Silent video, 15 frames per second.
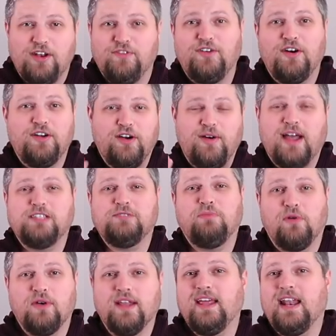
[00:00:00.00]
on a photo,
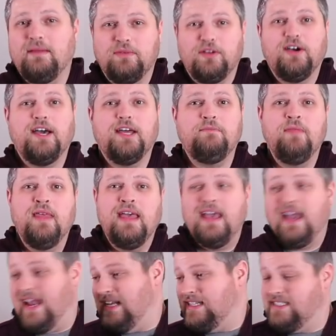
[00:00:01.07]
export it, and I'm good,
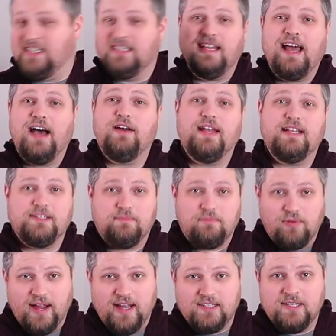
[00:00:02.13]
and I send it out as a
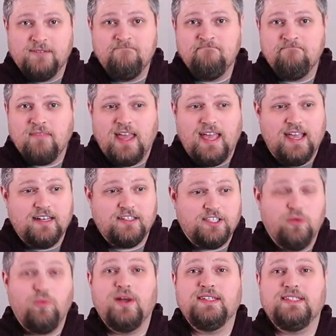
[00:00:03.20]
print, and
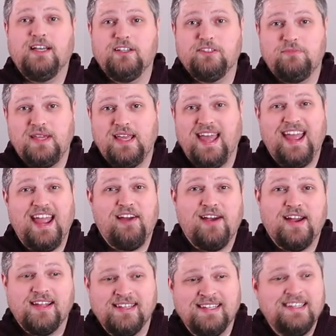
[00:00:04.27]
someone tells me, hey,
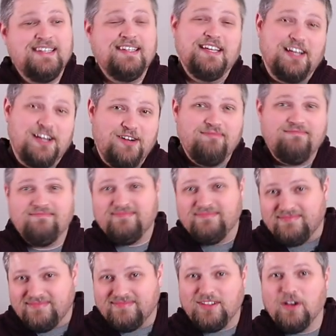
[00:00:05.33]
Eric, you know,
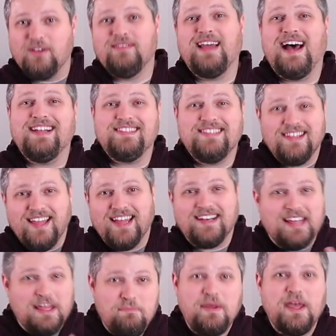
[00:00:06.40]
no, not to like
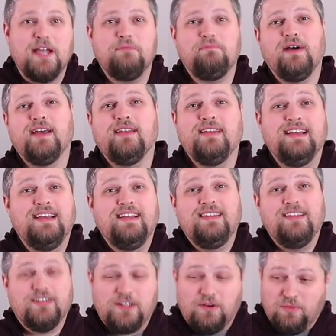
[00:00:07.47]
nitpick, but
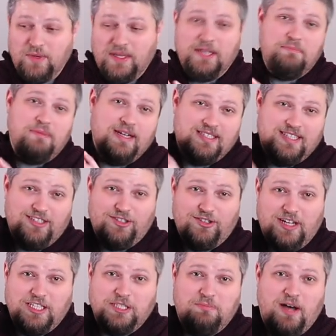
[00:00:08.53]
there's a really big sensor
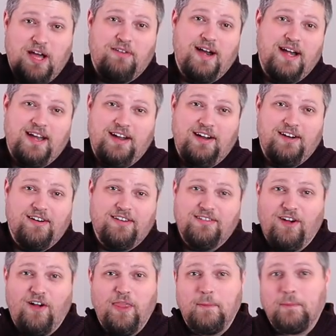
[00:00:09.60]
dust spot right
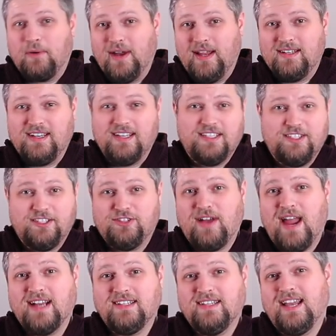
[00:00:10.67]
here on the print and it's
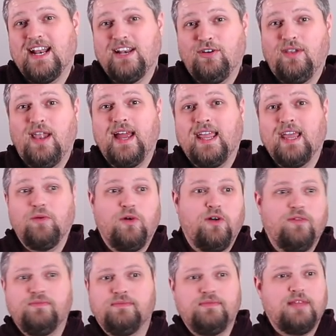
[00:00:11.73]
distracting and I don't like it.
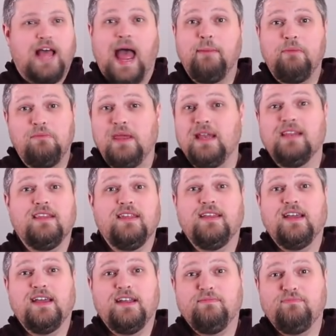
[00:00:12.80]
Well, I'm immediately
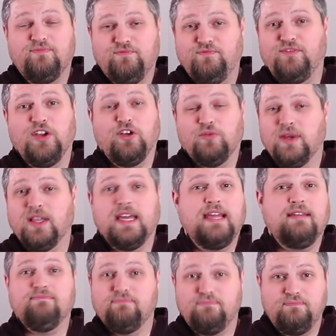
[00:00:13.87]
gonna feel really